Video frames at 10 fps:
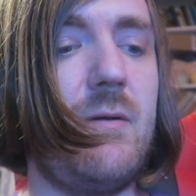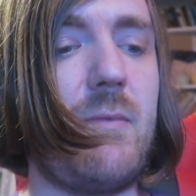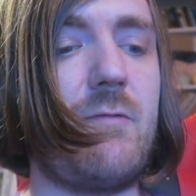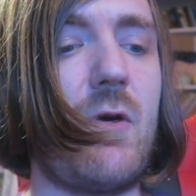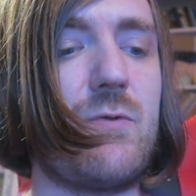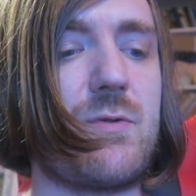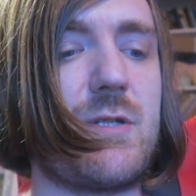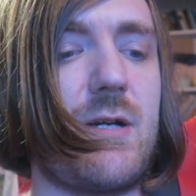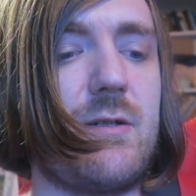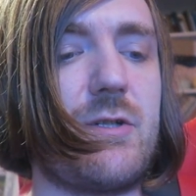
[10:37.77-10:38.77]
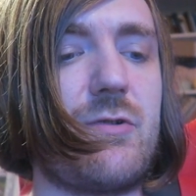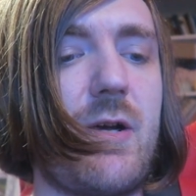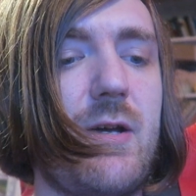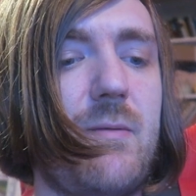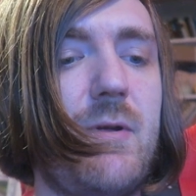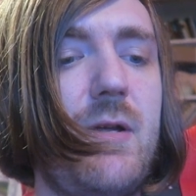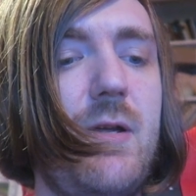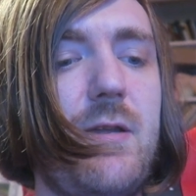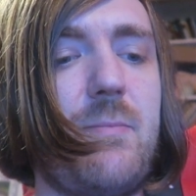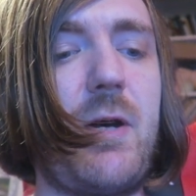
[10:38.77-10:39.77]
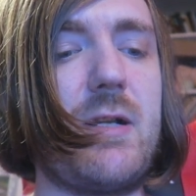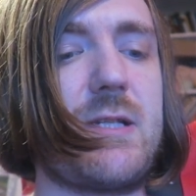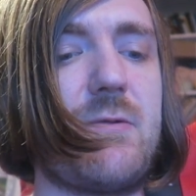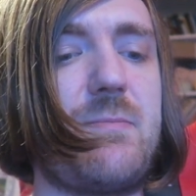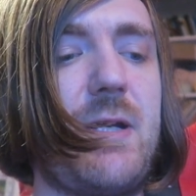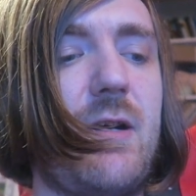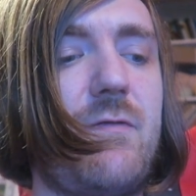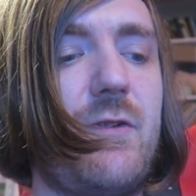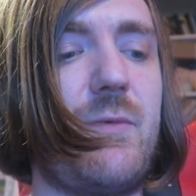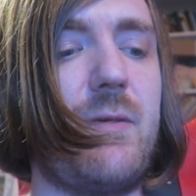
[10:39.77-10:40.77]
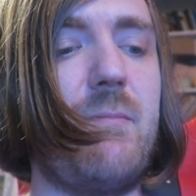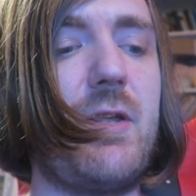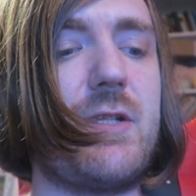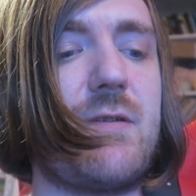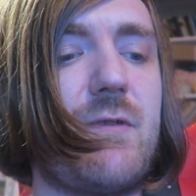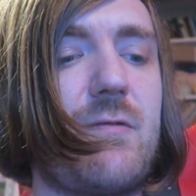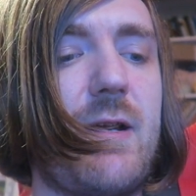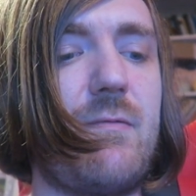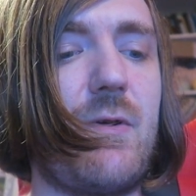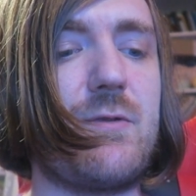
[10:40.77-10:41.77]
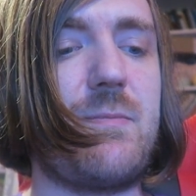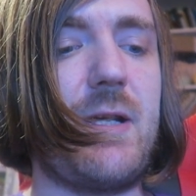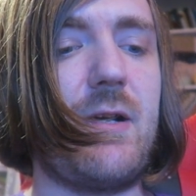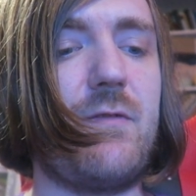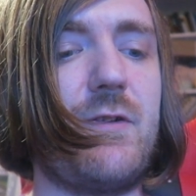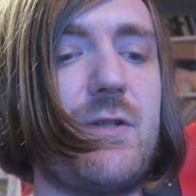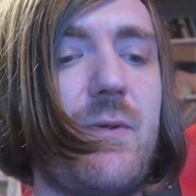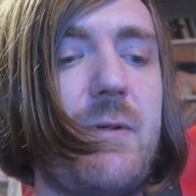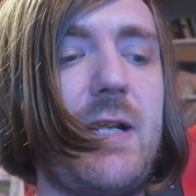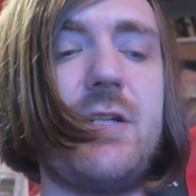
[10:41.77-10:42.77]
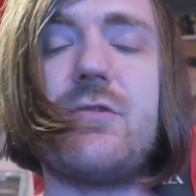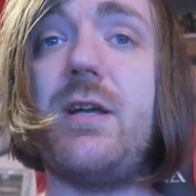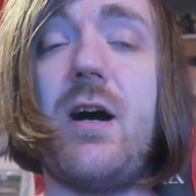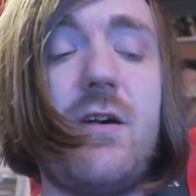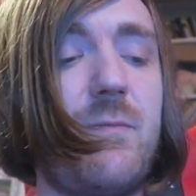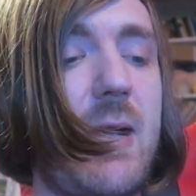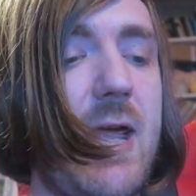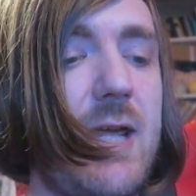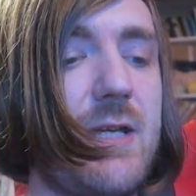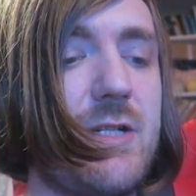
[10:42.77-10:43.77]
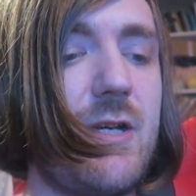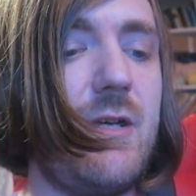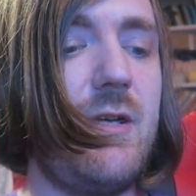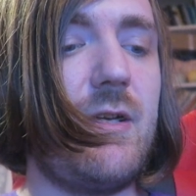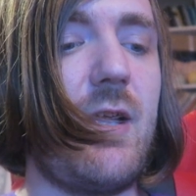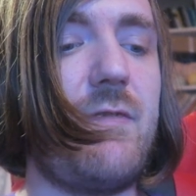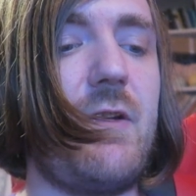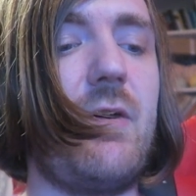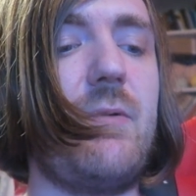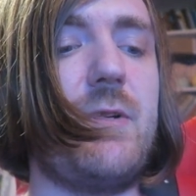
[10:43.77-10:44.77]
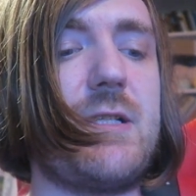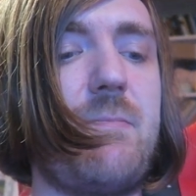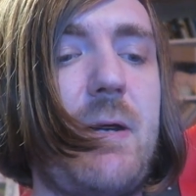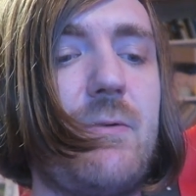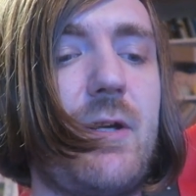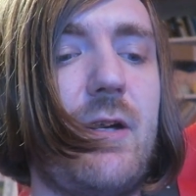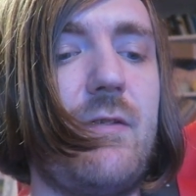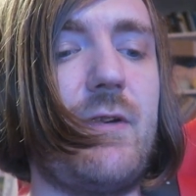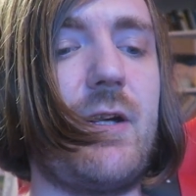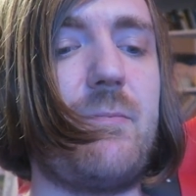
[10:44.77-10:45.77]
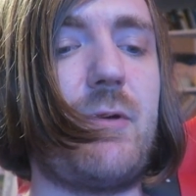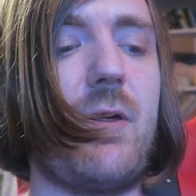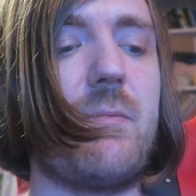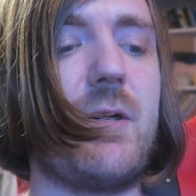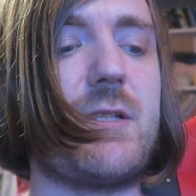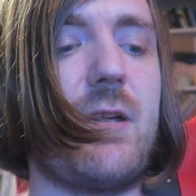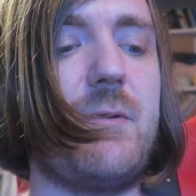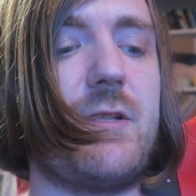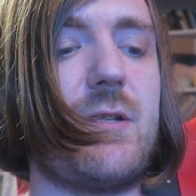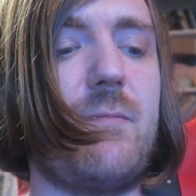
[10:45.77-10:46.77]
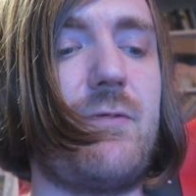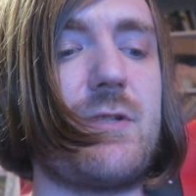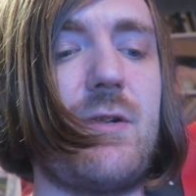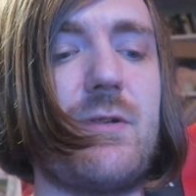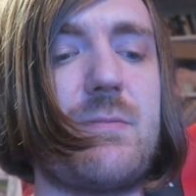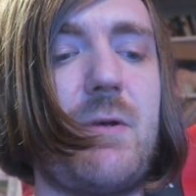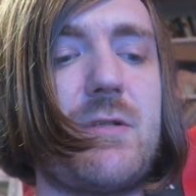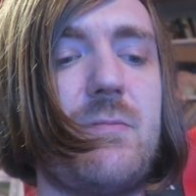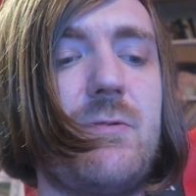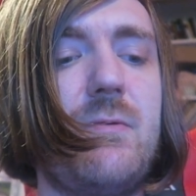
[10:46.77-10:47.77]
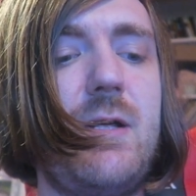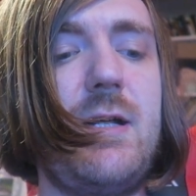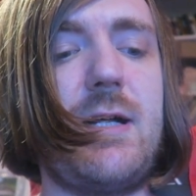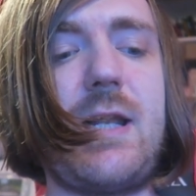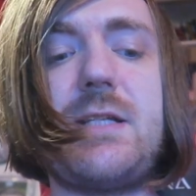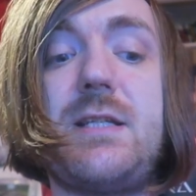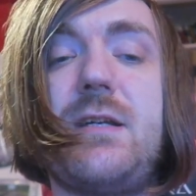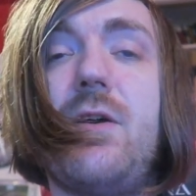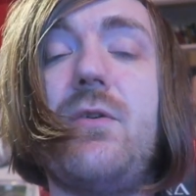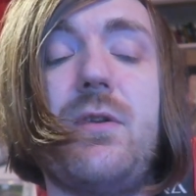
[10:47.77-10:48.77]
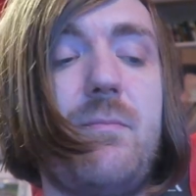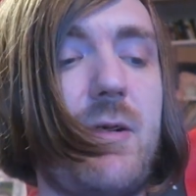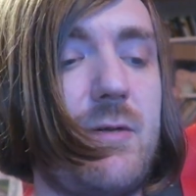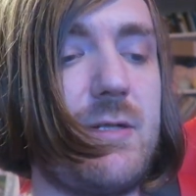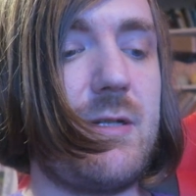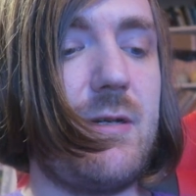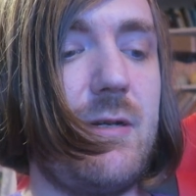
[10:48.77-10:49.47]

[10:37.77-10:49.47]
My roles were starting to dry up. The parts I was being offered were the mothers of the great roles being offered to women literally half my age. Life in Hollywood is a bell curve, and I'd prolong my time at the top for as long as possible. I'd lasted longer than most.